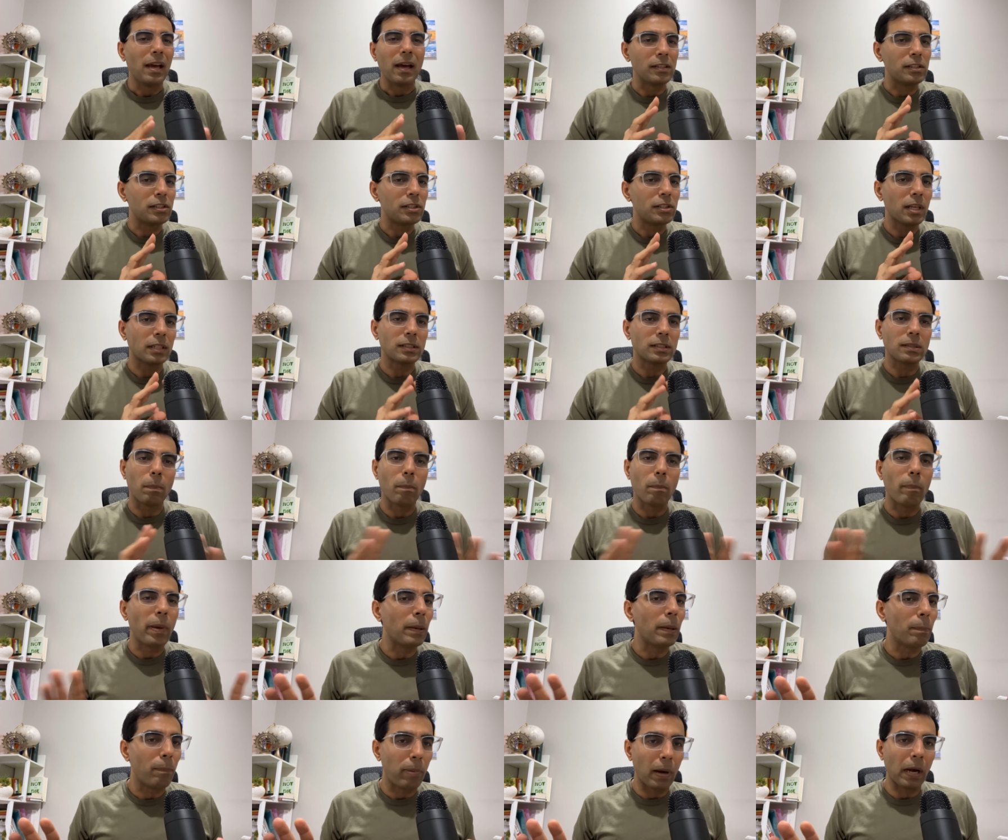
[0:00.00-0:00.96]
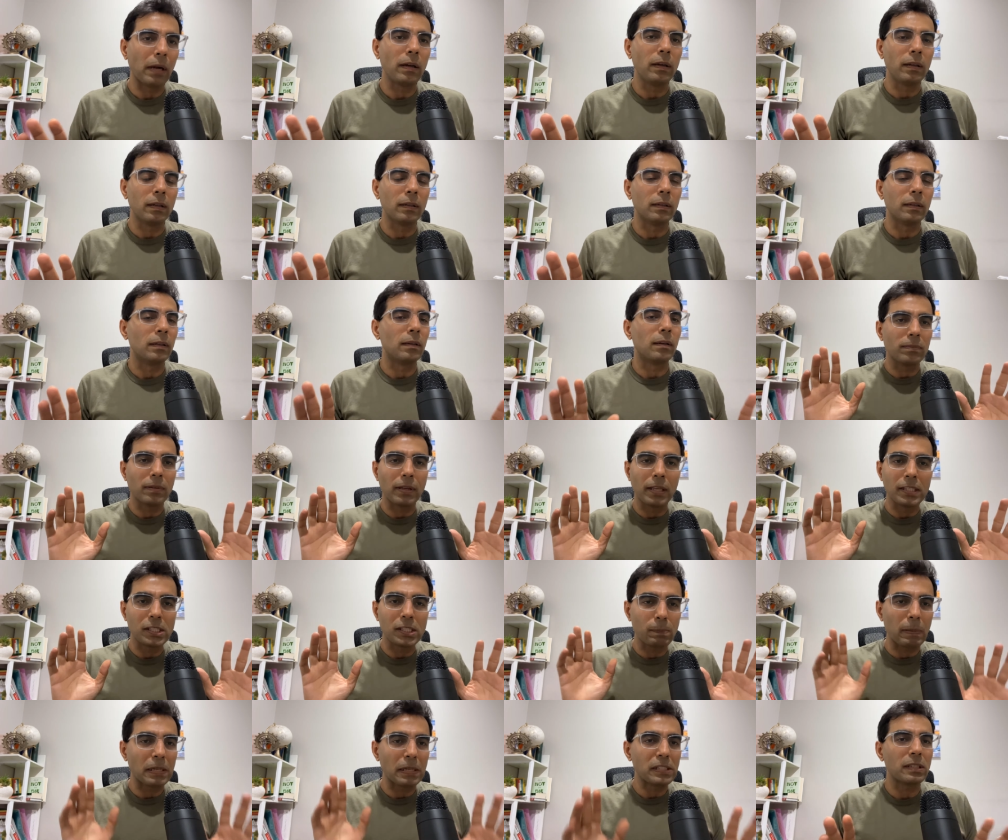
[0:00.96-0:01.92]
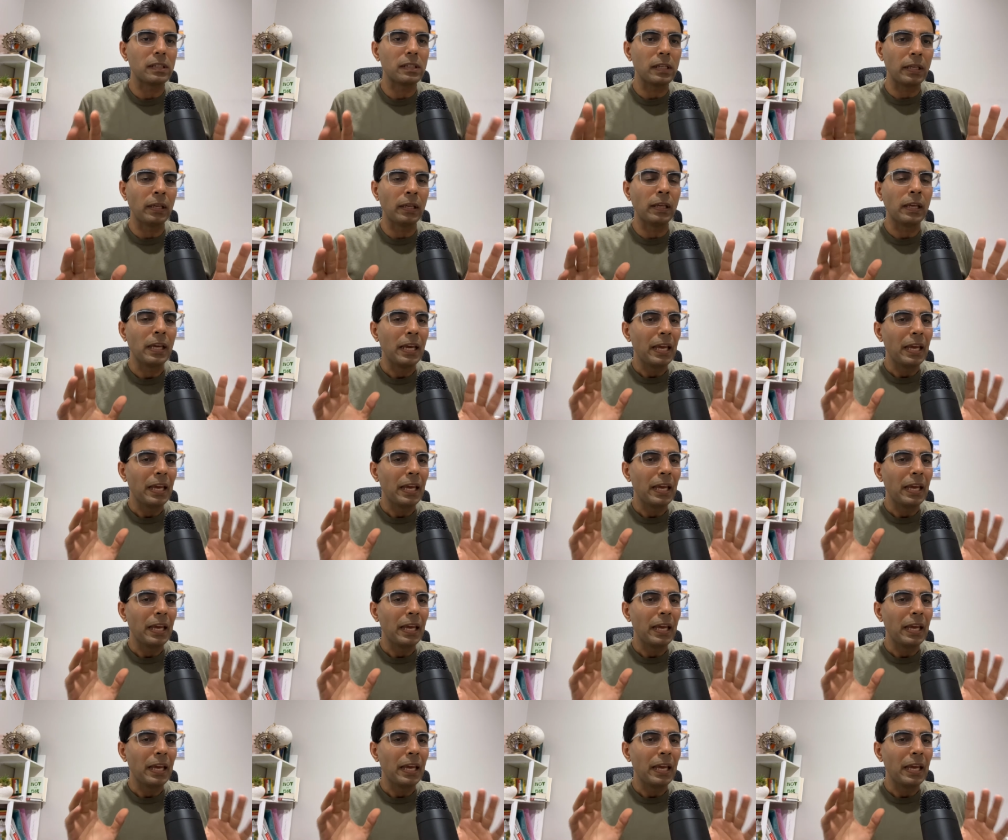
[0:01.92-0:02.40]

such a big blunder especially